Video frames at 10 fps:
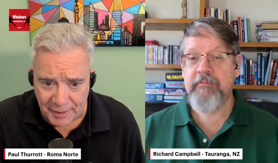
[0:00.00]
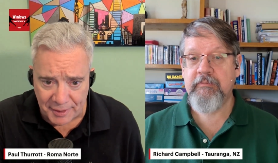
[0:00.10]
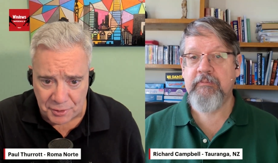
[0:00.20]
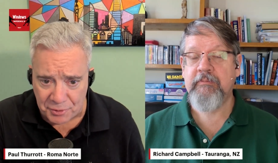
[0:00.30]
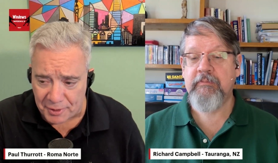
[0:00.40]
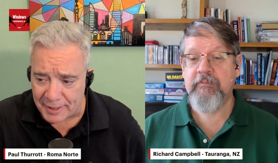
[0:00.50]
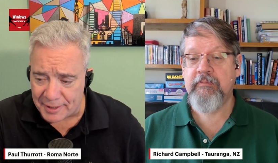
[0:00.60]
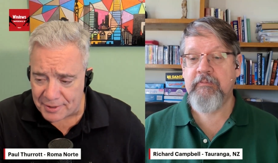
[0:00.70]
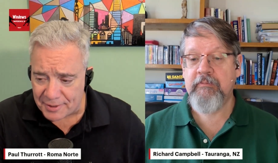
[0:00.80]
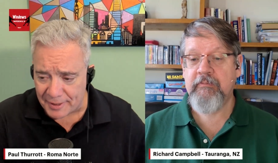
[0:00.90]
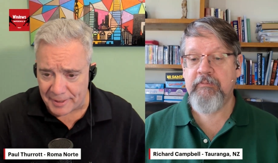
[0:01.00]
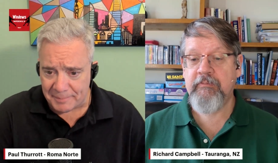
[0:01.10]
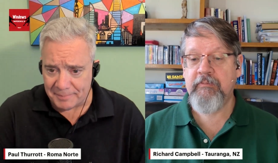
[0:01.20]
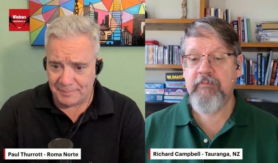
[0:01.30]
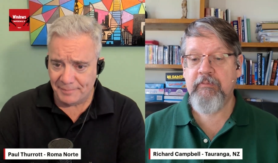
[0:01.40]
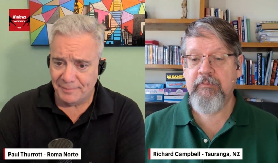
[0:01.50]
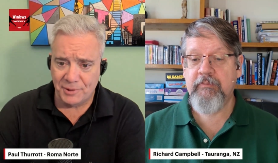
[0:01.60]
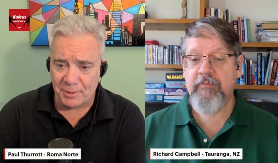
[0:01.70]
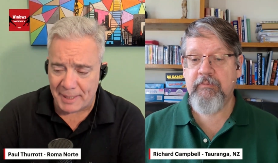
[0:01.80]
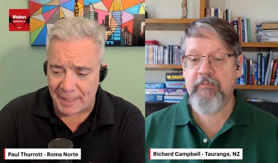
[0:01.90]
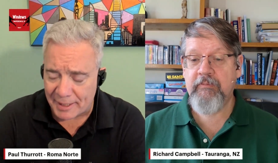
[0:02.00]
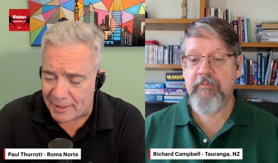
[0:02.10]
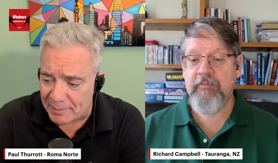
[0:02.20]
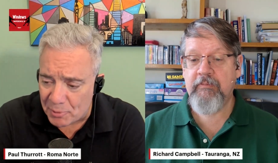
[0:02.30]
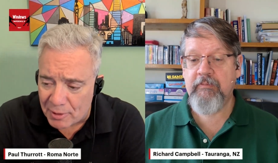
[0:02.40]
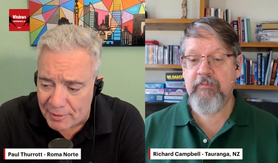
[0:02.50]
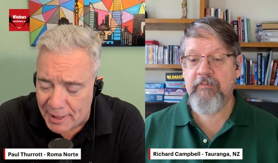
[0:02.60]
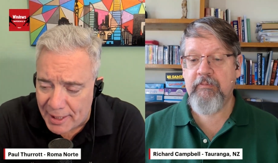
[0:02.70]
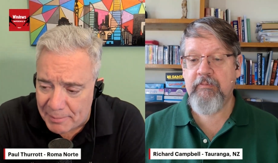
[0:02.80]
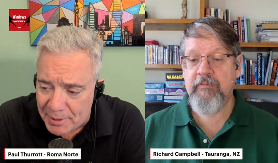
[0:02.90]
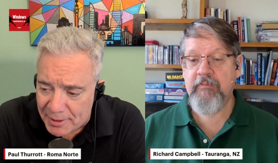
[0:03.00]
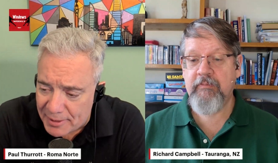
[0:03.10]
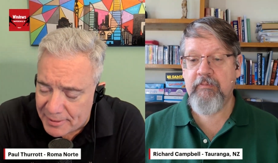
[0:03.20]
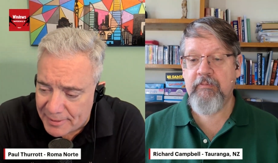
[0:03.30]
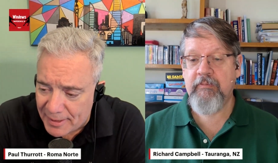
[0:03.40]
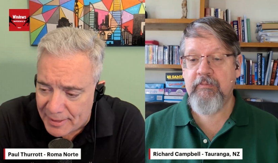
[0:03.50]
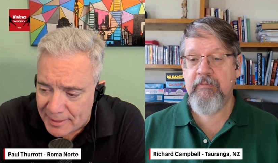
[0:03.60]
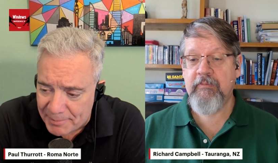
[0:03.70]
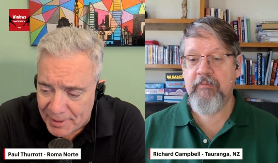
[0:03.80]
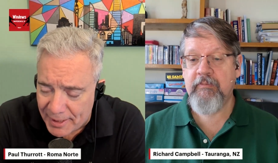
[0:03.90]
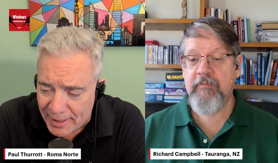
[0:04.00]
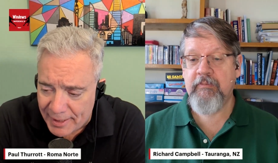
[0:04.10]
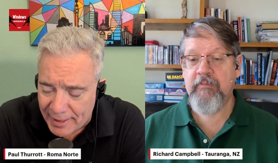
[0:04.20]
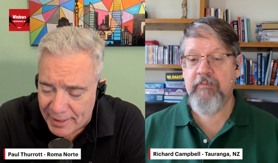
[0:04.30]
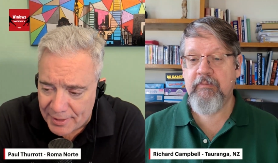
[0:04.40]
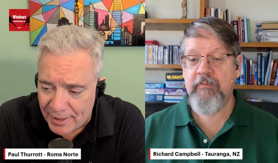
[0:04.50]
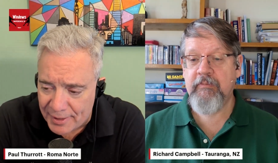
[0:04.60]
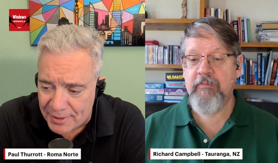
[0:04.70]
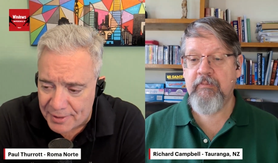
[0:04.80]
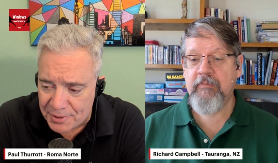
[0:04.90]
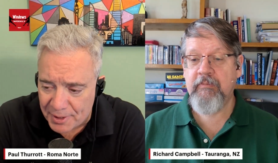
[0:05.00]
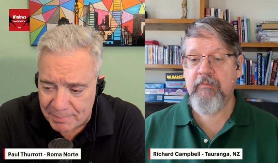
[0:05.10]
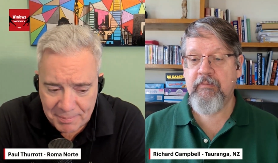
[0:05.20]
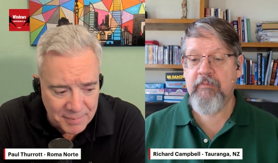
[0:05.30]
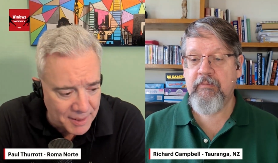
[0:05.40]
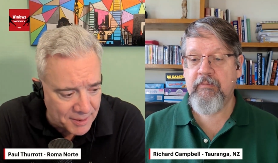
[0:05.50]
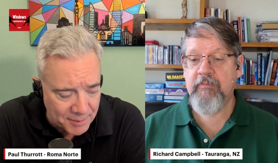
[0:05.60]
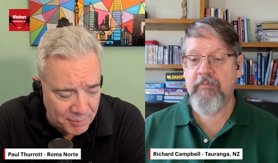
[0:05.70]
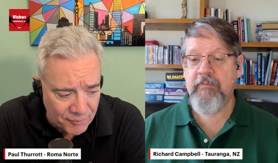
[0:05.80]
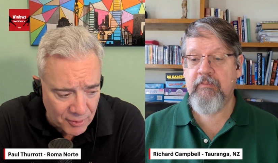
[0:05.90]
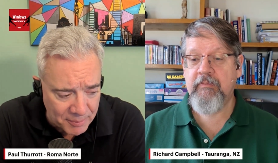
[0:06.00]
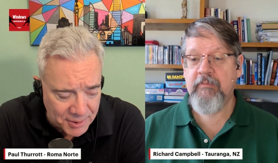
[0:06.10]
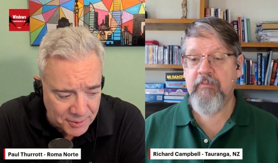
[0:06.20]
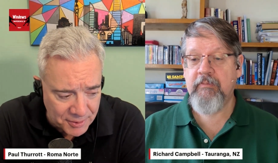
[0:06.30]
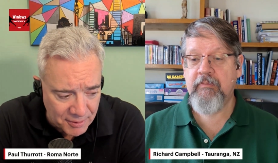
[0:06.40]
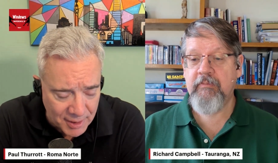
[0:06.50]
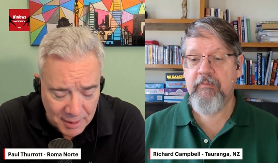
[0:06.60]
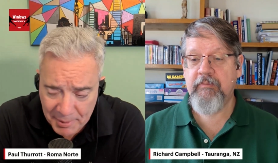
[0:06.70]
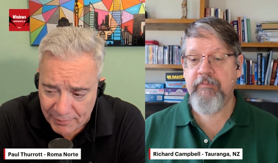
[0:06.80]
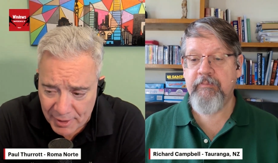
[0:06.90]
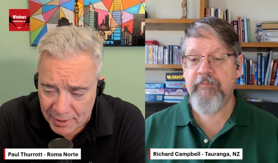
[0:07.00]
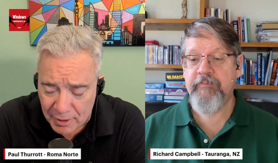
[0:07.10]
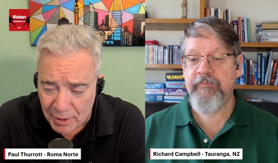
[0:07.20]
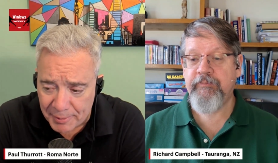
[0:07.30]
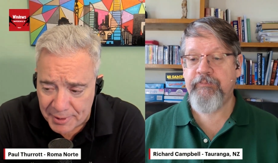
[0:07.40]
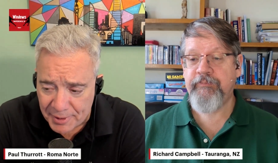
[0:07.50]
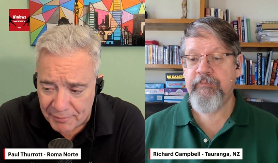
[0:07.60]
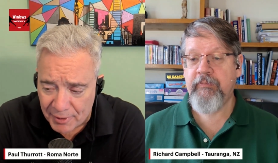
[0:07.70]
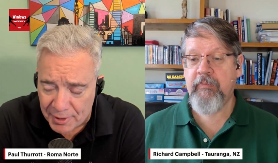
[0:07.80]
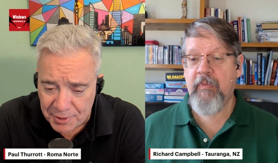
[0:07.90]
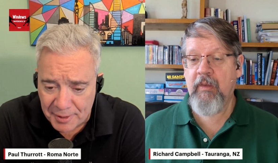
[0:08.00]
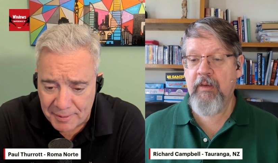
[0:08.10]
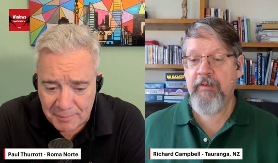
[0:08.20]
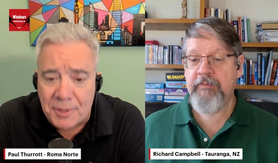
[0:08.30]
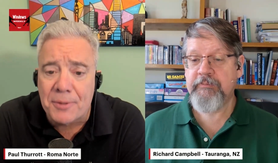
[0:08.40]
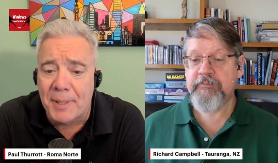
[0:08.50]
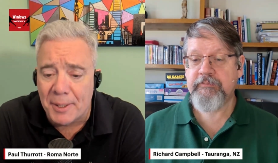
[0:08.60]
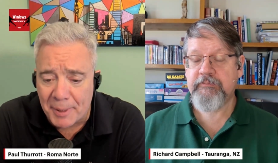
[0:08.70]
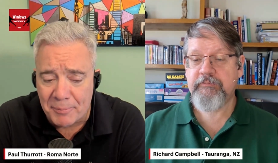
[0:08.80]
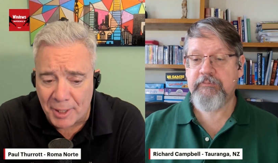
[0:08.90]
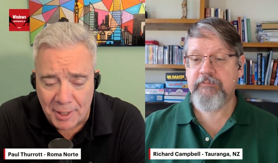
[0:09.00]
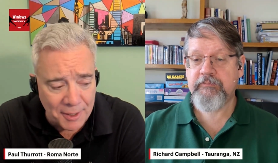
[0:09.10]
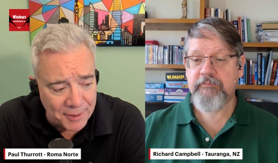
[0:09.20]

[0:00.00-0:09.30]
Speaker 1: industry. It's dramatically more reliable than any x86 chip. The performance is incredible, even on the lowest end version, which, by the way, I'm running on this